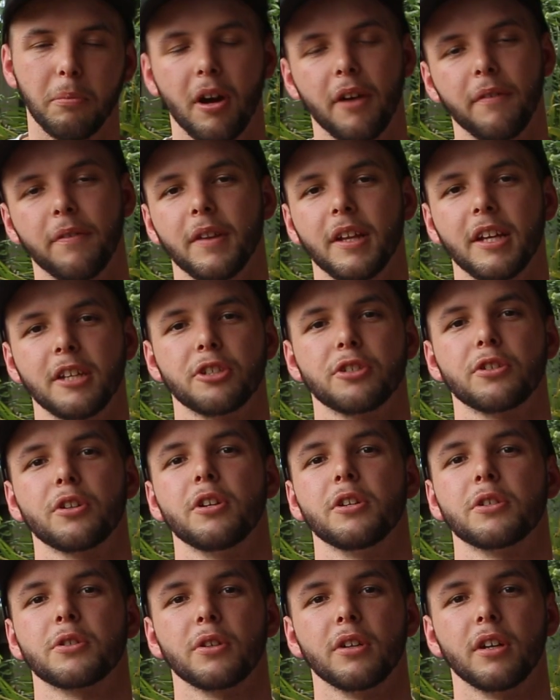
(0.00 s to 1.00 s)
both of these
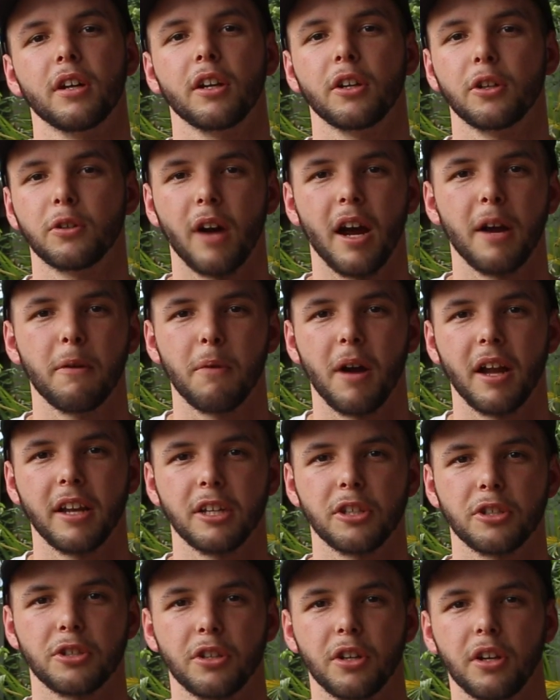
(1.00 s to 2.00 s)
shoes are a great
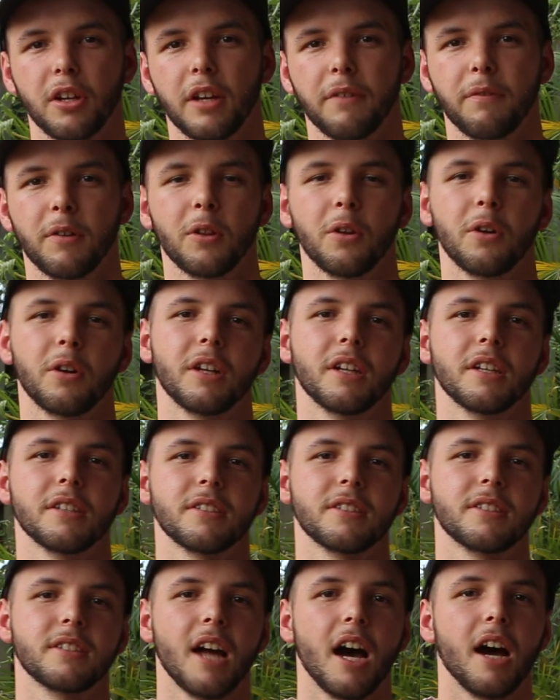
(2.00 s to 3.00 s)
running shoe. If you're looking to
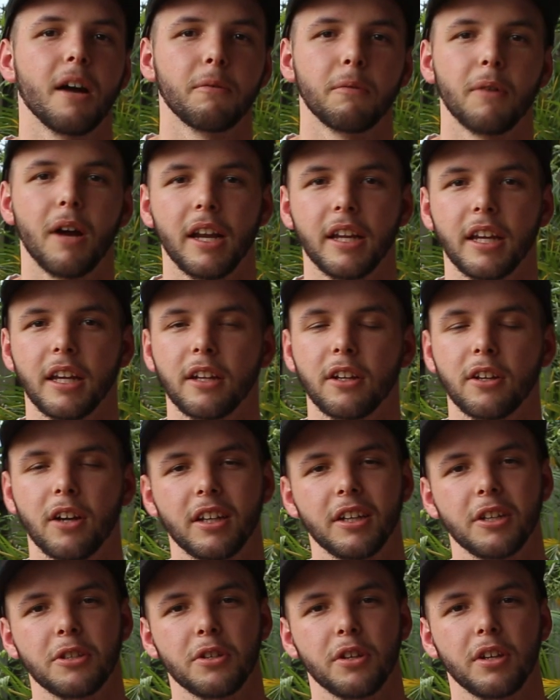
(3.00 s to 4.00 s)
start running,
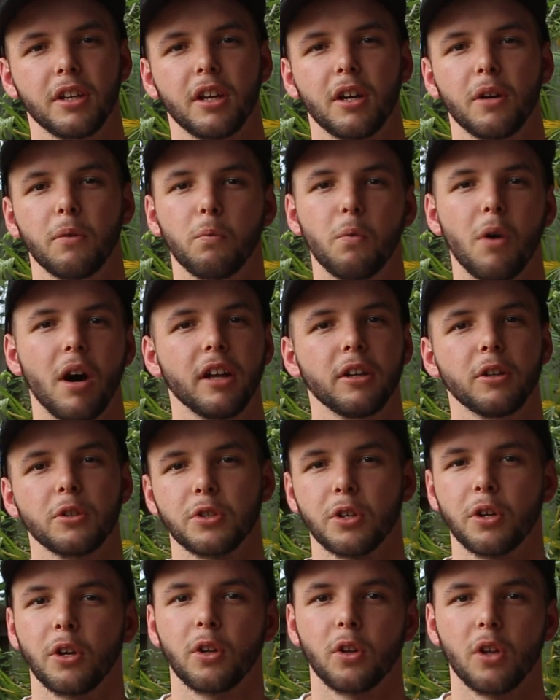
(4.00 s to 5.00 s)
kind of do your 1 or
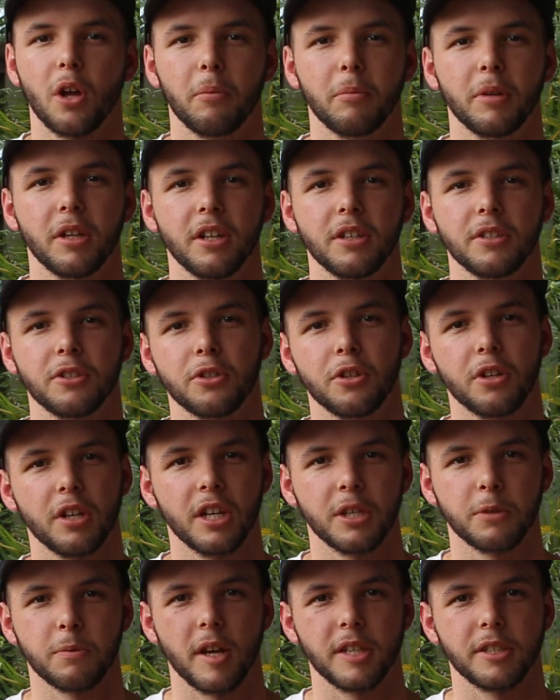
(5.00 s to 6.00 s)
2 kilometers, New
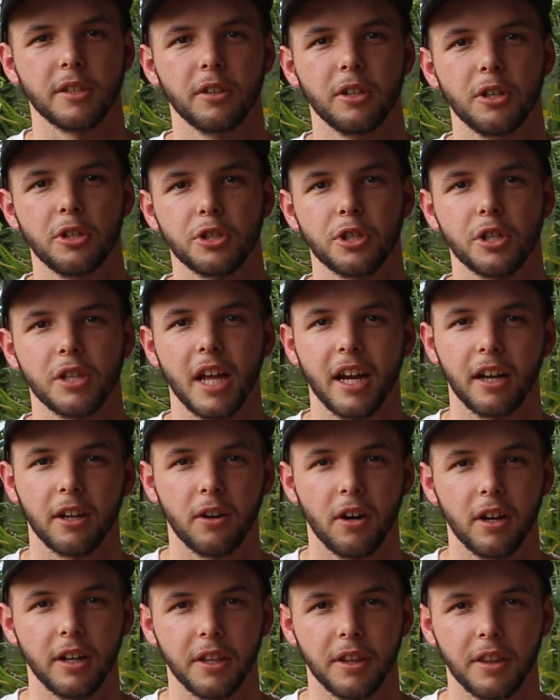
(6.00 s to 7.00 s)
Year's resolution, that
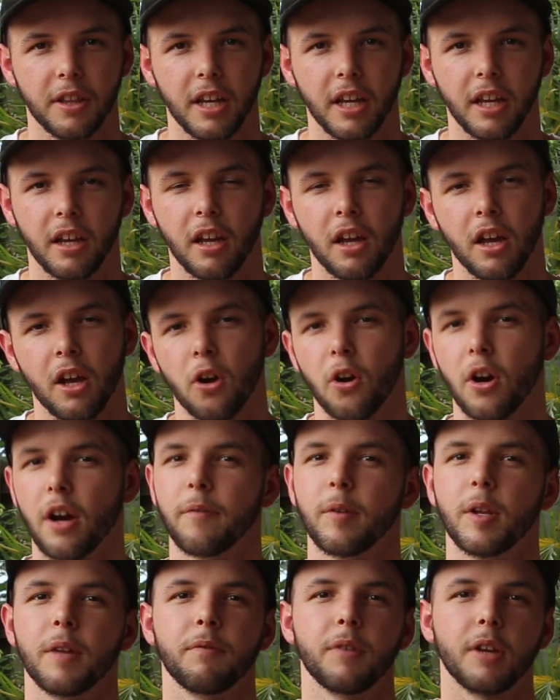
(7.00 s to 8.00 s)
kind of thing. Or
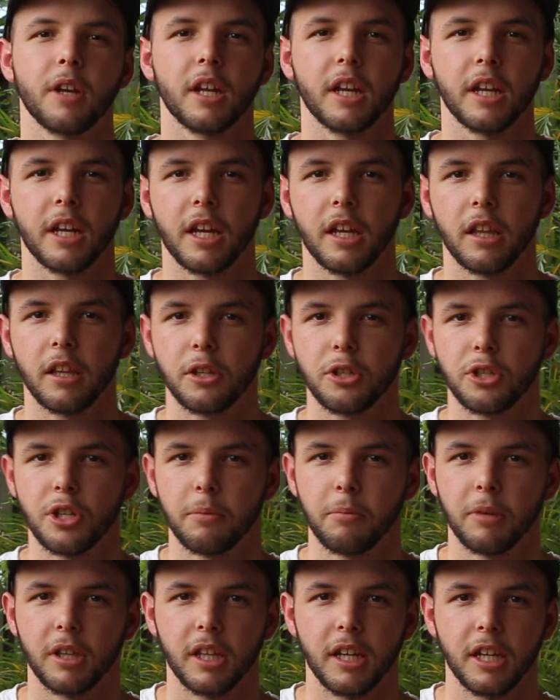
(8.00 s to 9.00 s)
even if you're going to hit the
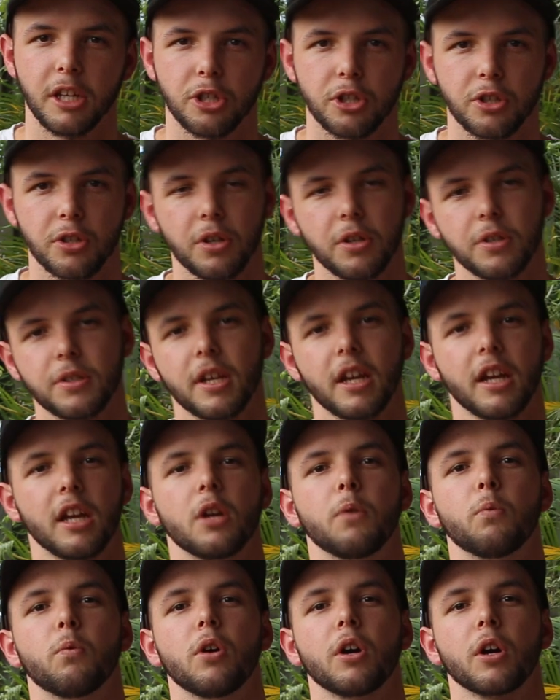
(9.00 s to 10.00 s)
gym in these shoes, they're going
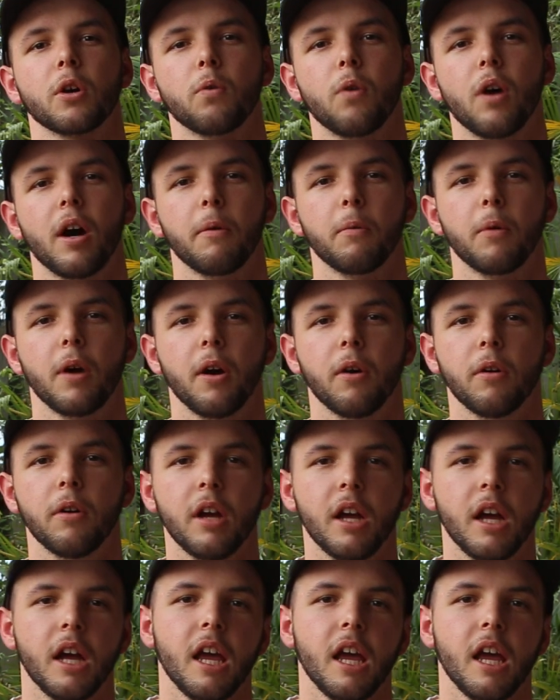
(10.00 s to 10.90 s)
to work quite well.